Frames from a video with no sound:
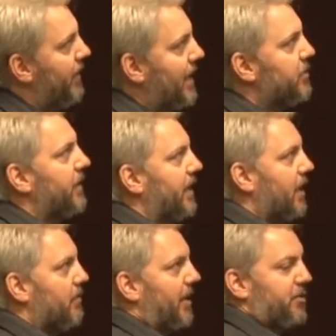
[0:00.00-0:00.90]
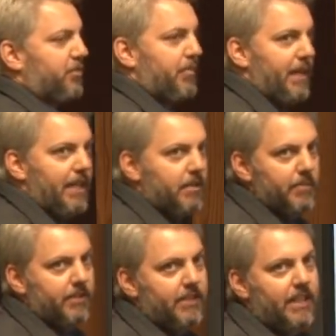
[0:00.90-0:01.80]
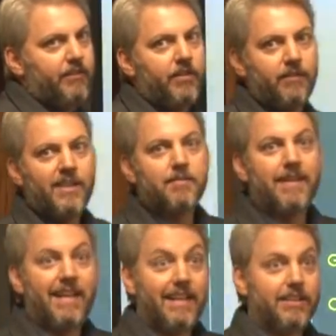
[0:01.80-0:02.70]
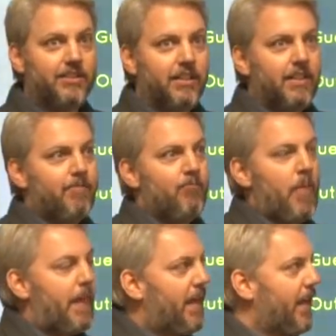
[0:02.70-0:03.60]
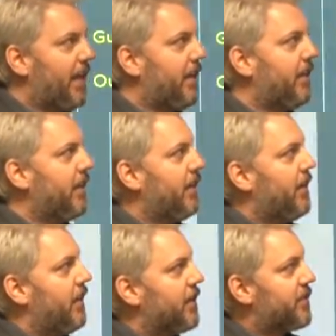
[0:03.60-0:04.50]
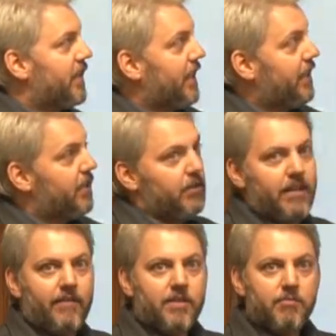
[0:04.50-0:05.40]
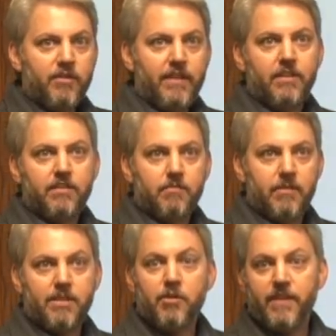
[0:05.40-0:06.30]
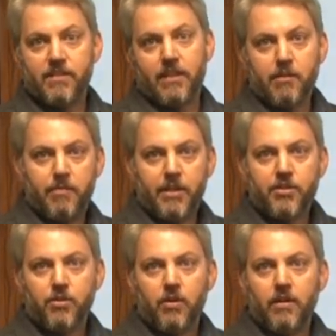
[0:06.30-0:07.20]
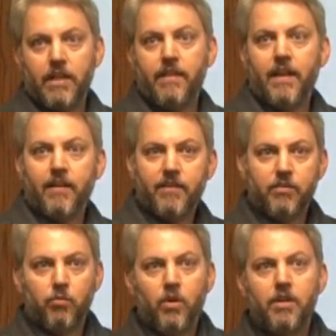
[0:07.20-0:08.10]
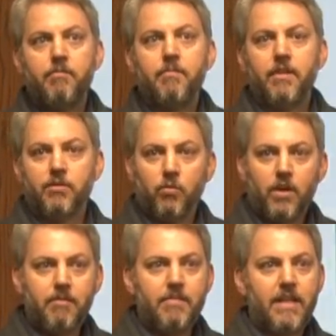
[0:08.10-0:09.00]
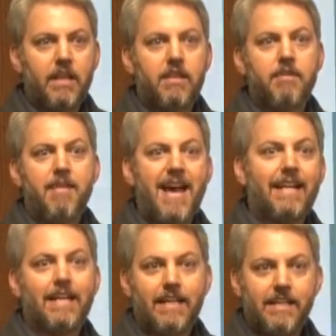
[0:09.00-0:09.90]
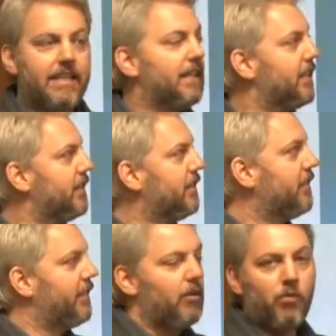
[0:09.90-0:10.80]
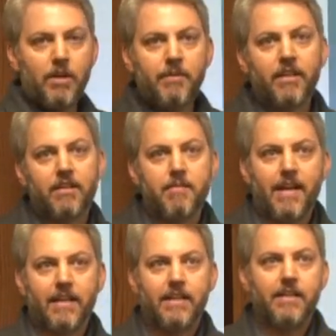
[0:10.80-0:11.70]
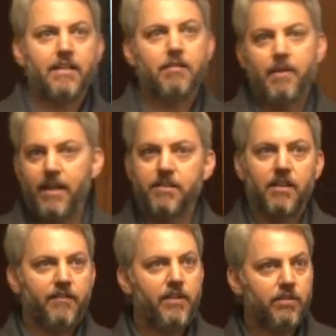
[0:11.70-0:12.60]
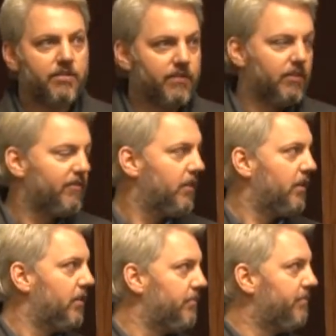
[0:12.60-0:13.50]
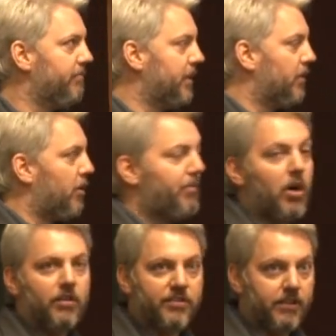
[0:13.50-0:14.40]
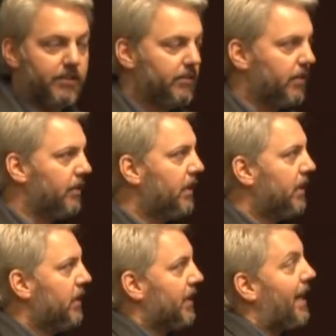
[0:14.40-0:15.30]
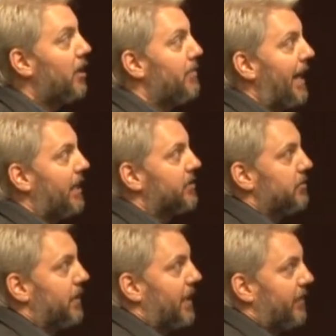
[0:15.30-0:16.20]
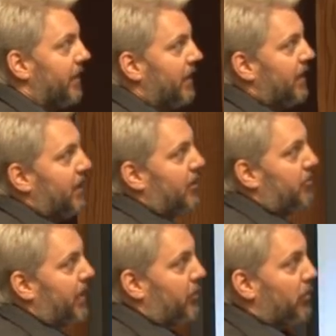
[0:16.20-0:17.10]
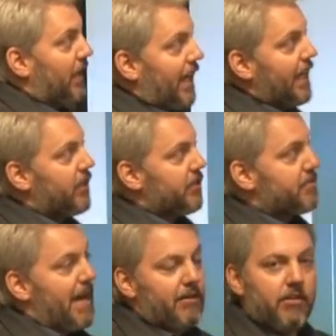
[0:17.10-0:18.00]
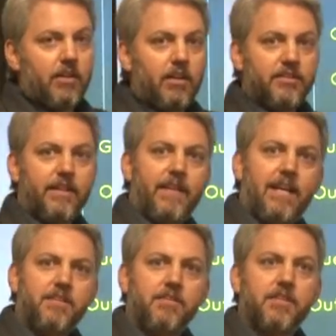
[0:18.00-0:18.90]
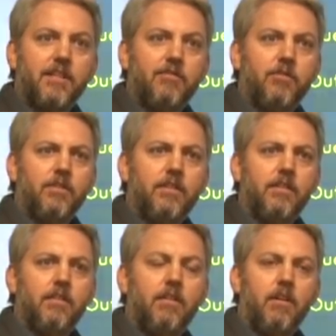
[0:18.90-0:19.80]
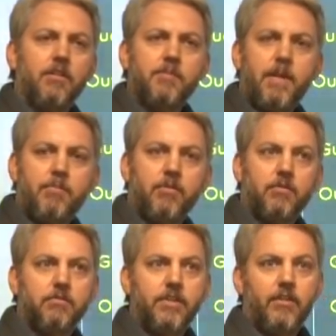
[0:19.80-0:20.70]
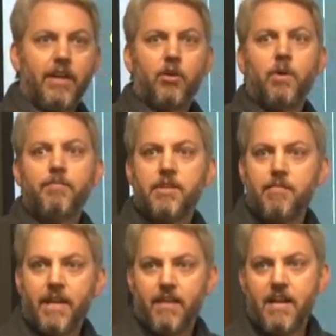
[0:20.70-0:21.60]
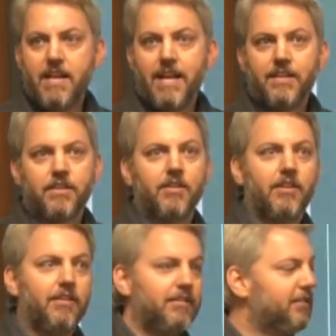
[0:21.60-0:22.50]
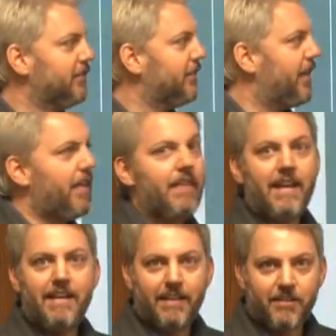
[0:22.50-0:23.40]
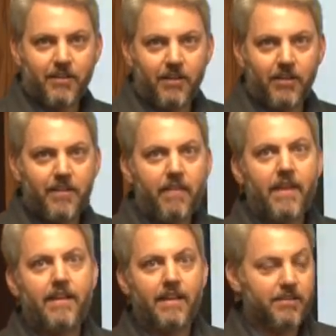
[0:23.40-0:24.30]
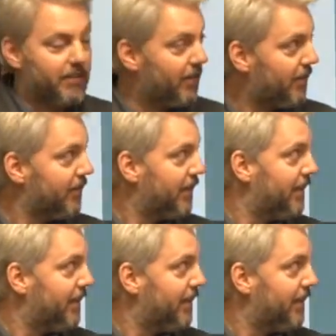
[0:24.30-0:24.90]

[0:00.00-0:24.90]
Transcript: That's what they care about is repeatability of your investment edge. And it's funny, you know, you have these movies, these movies like The Big Short, and they have these one, this one big thematic idea. That one big thematic idea pays off huge for, uh, you know, a Paulson or Kyle Bass or whatever. But relying on those macro calls, you have to ask yourself, well, are those people, you know, equipped to make that next call, and then that next call, and then that next call?